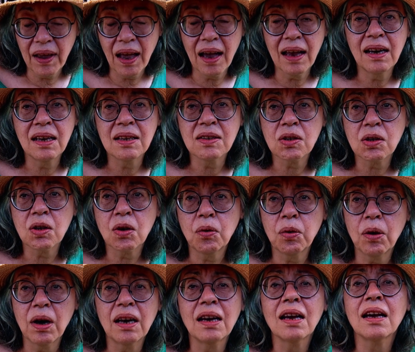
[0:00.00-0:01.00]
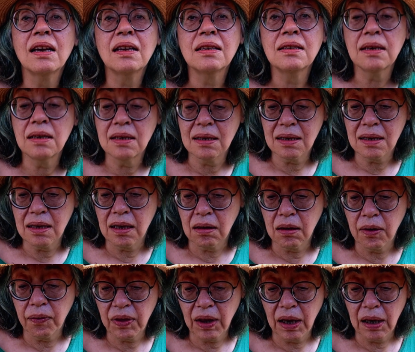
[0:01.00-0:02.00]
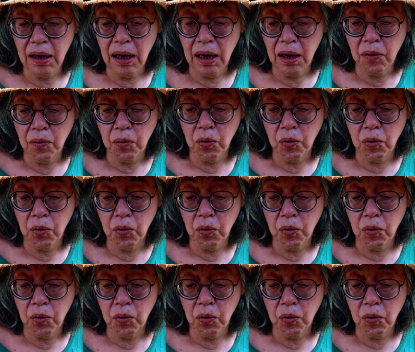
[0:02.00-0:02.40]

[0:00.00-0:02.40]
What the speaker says: And it's quite easy to tell if they need